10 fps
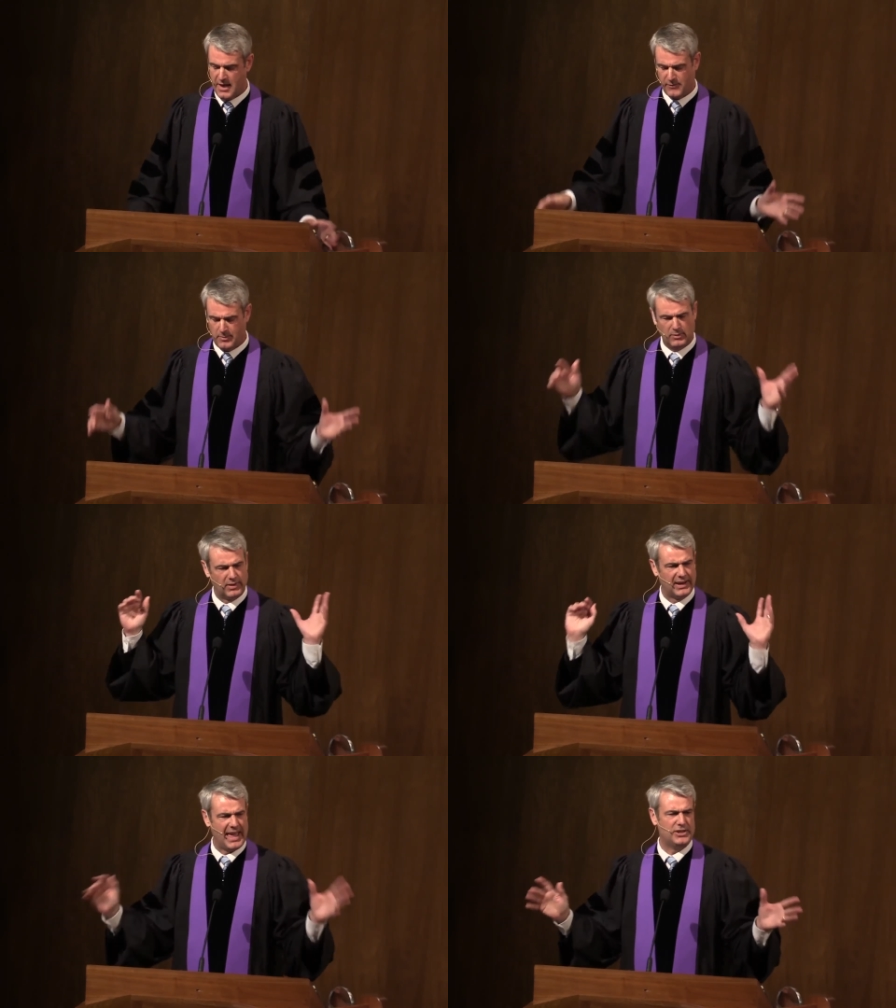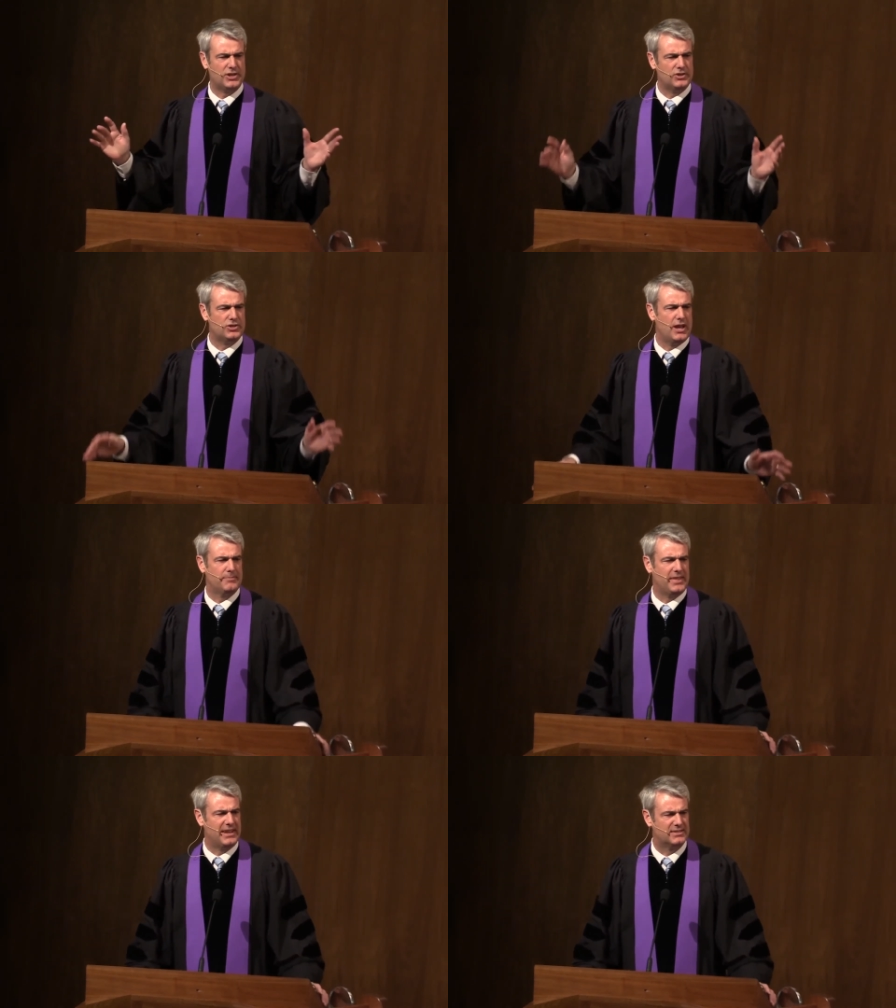from a
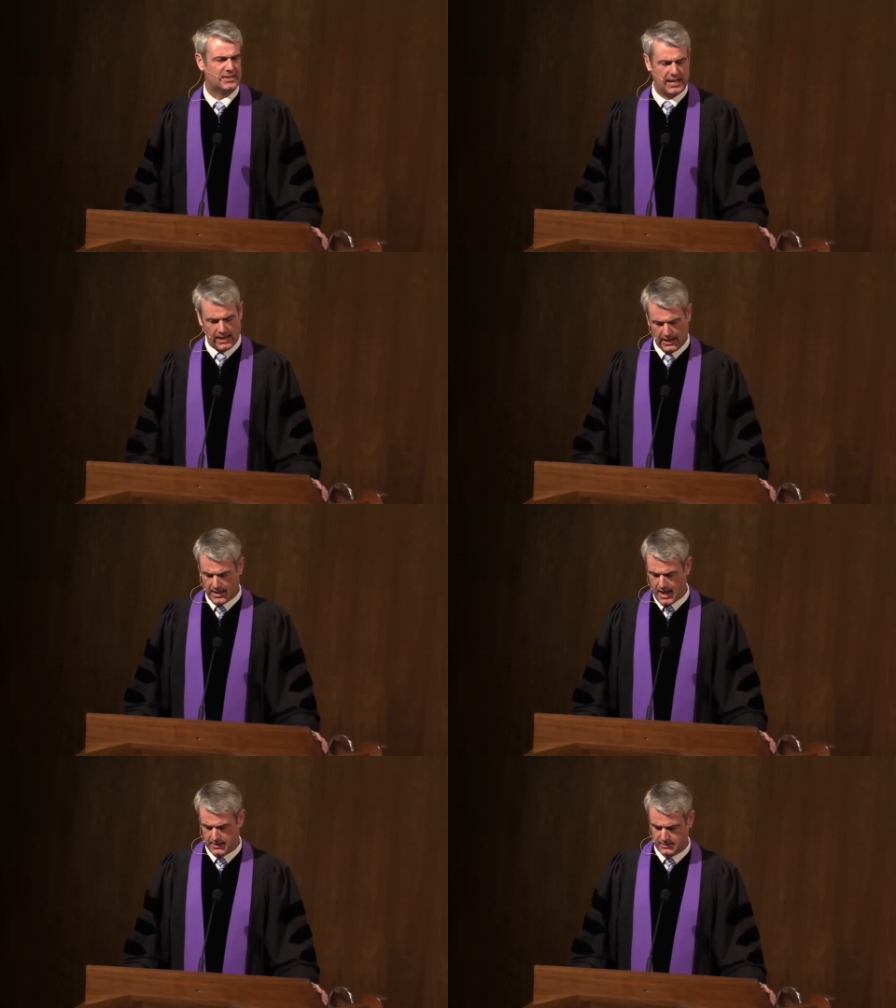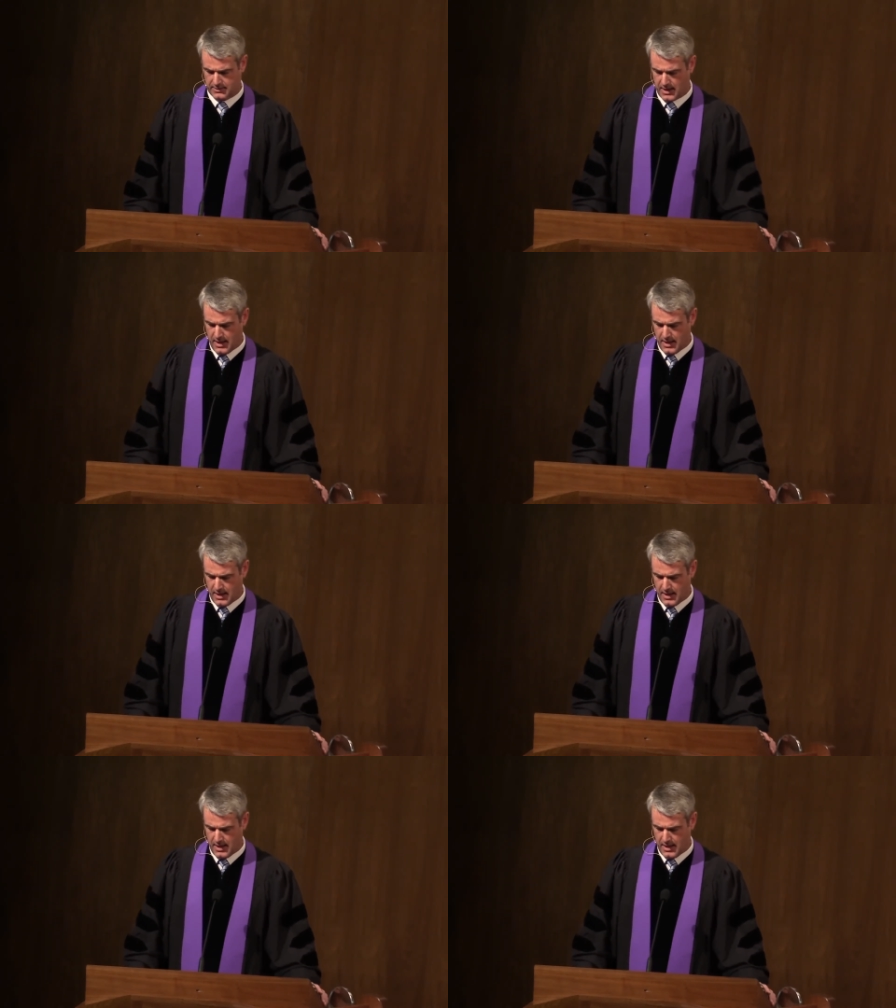relationship that is killing us,